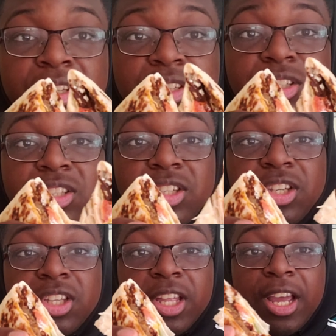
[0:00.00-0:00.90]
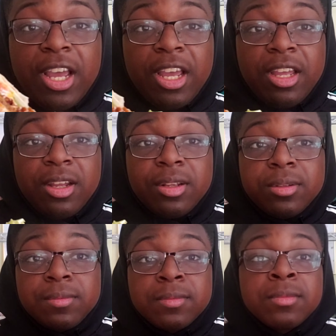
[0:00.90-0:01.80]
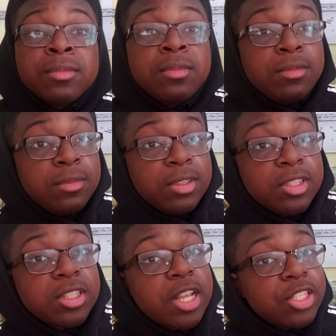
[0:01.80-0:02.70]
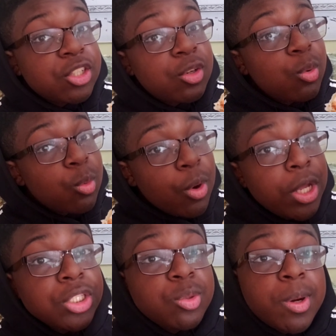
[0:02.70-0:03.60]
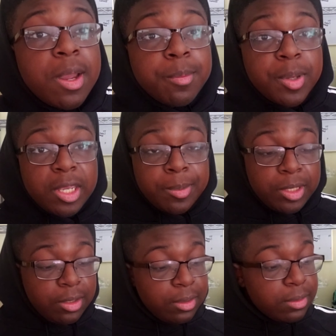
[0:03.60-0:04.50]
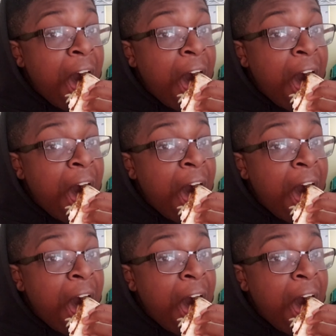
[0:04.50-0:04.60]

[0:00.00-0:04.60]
see that? That's a Crunchwrap, baby.